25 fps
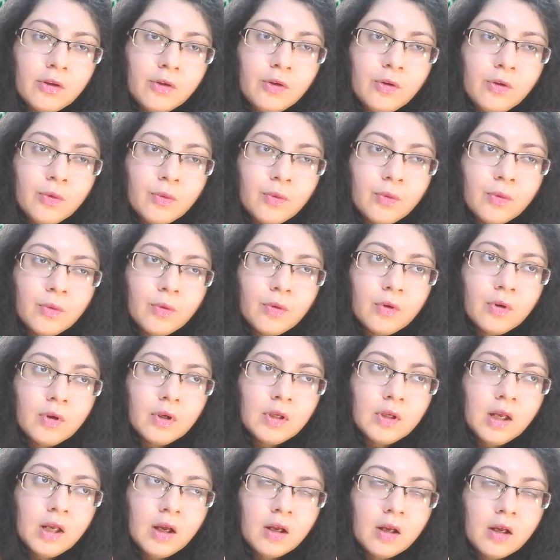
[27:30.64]
No,
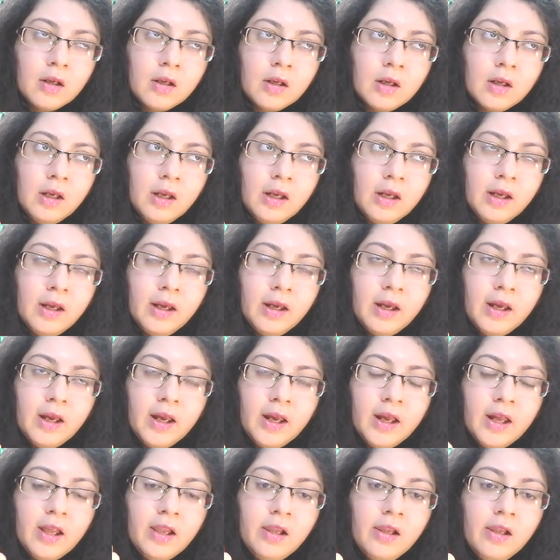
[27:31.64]
yeah.
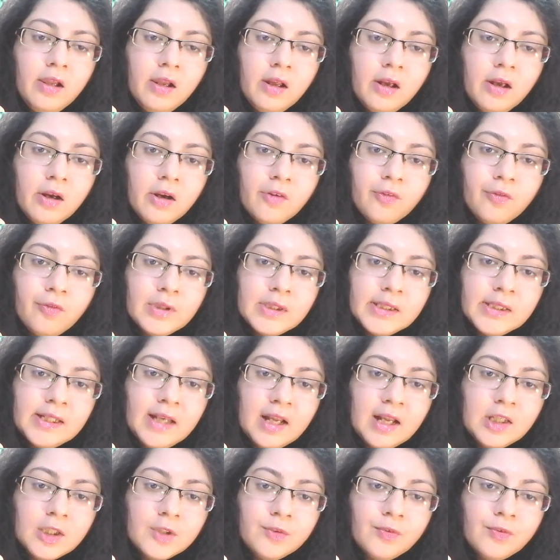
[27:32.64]
L
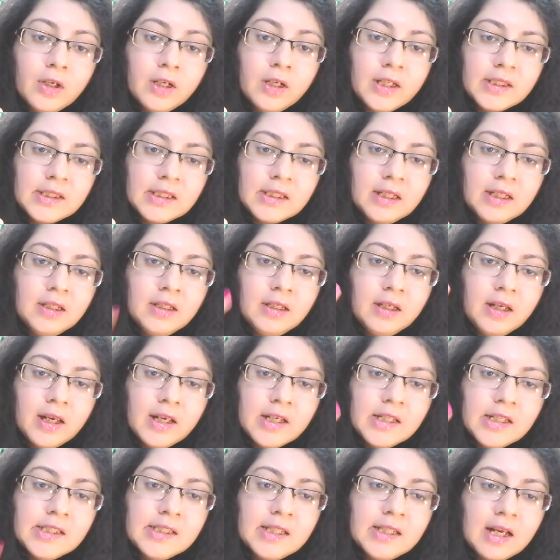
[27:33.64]
stands for listening,
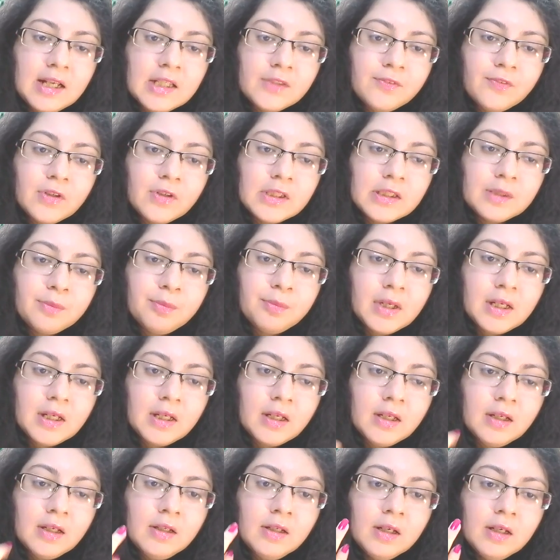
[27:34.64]
S stands for
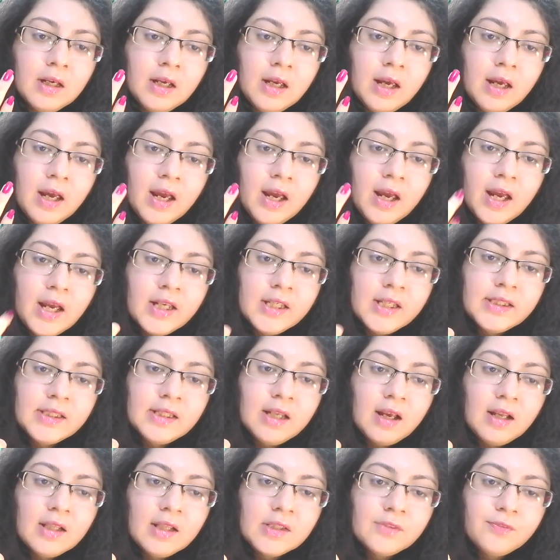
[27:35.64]
speaking, S
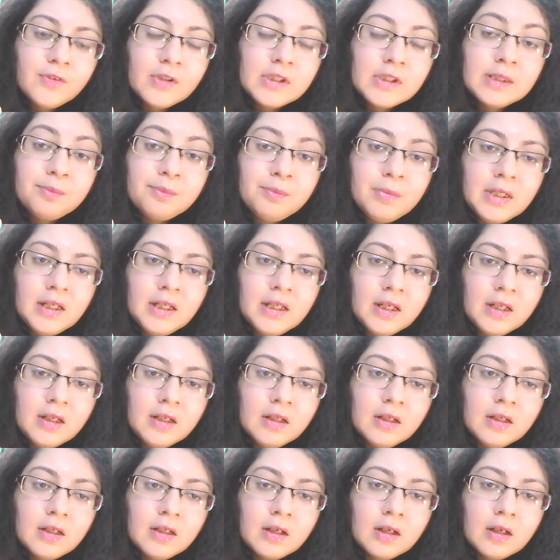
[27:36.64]
stands for
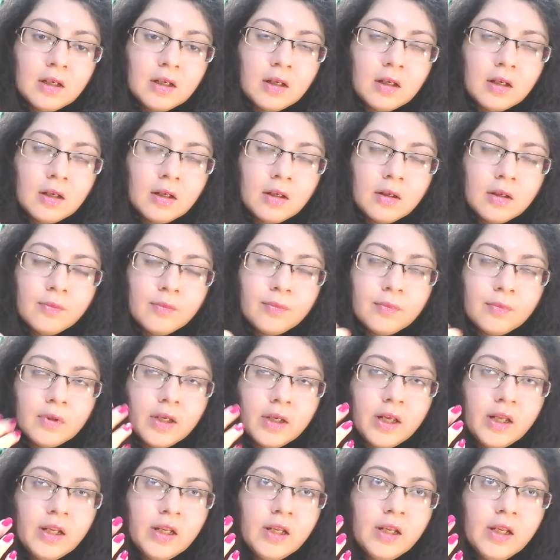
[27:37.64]
speaking,
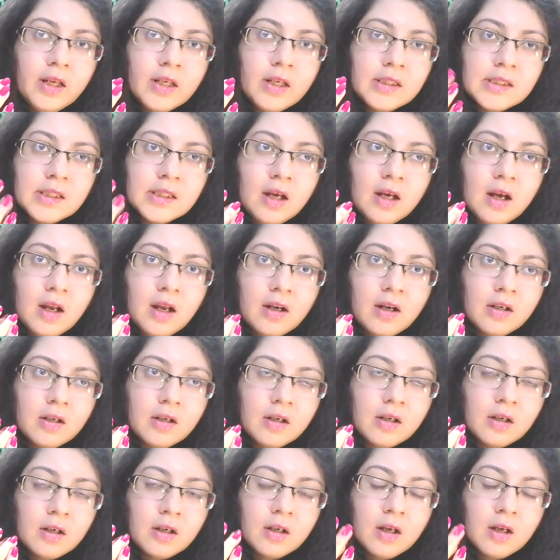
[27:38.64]
LSR,
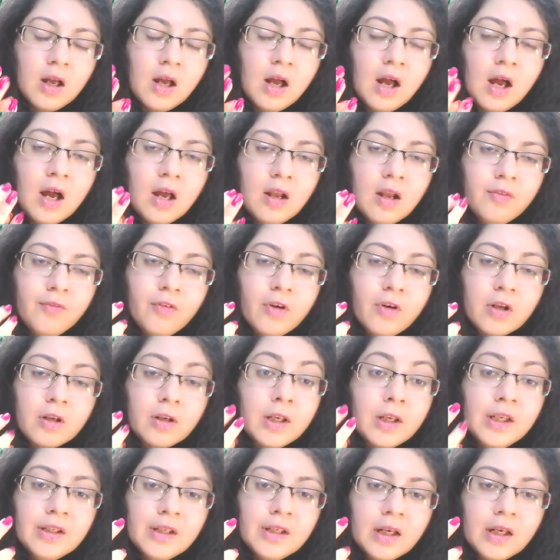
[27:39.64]
R for
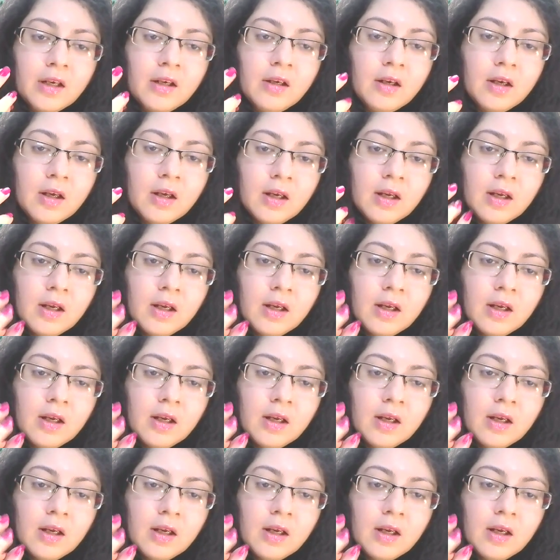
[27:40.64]
reading,